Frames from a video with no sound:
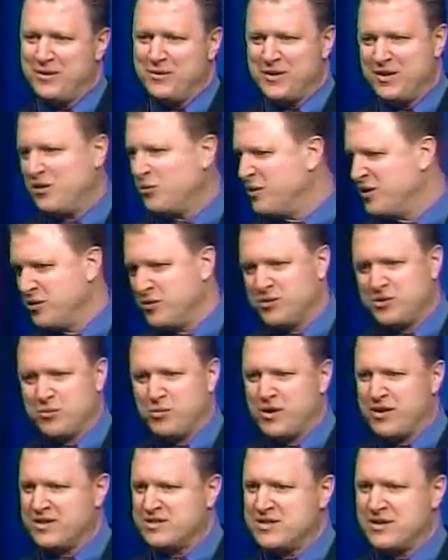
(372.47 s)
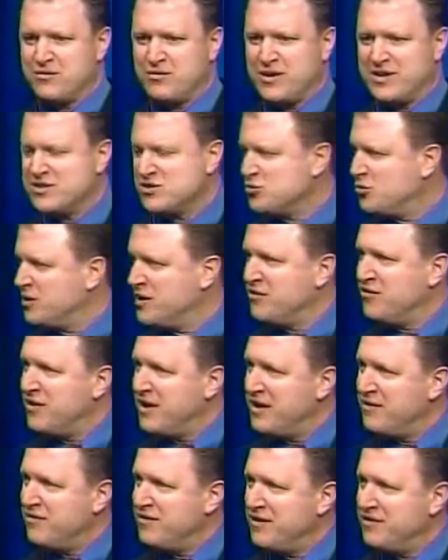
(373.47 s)
We know what the market's done for the last
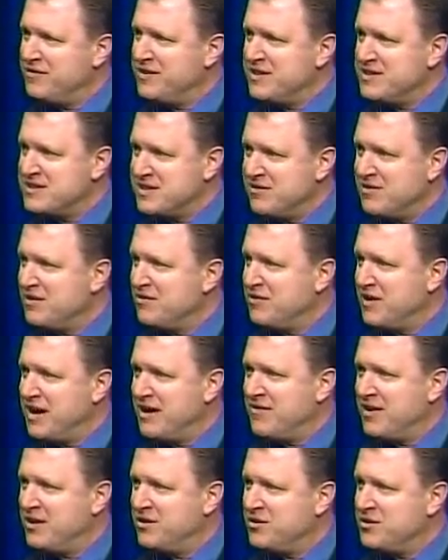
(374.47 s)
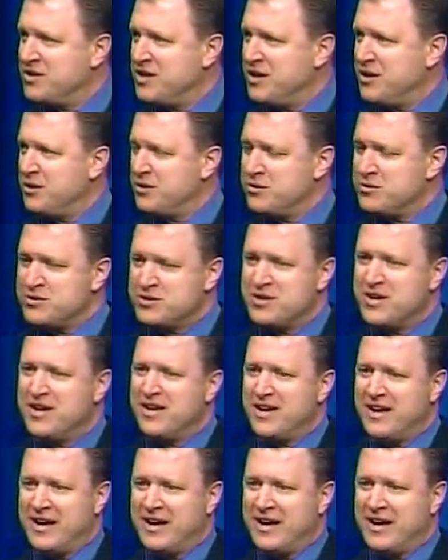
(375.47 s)
25, 50, 75, 100 years.